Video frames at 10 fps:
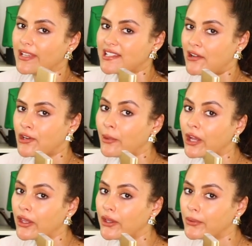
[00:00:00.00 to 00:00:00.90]
because I don't know
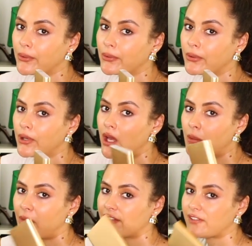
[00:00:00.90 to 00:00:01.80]
about you,
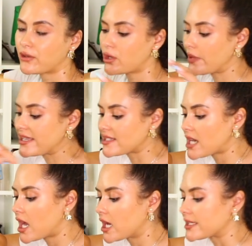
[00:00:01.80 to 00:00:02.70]
my phone always
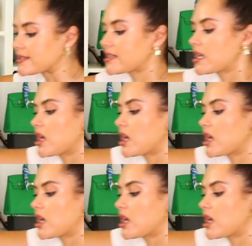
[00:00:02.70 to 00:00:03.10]
dies.